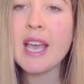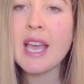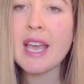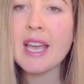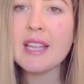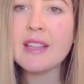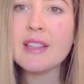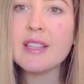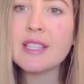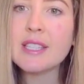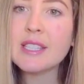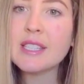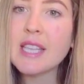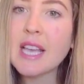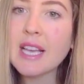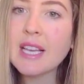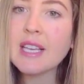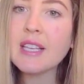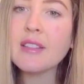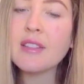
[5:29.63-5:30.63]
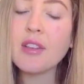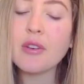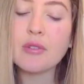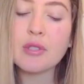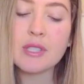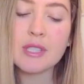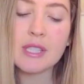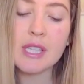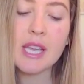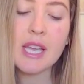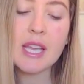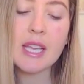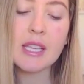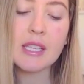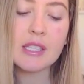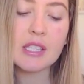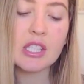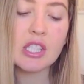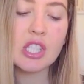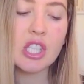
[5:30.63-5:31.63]
And saying those
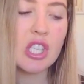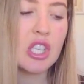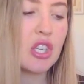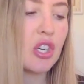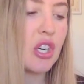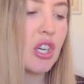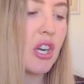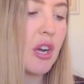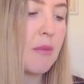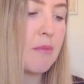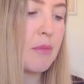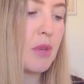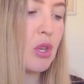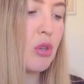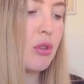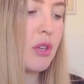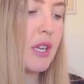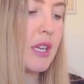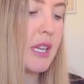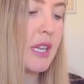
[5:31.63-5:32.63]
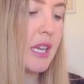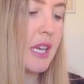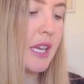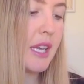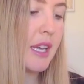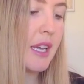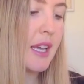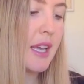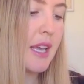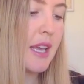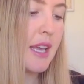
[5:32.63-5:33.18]
things to your immunity,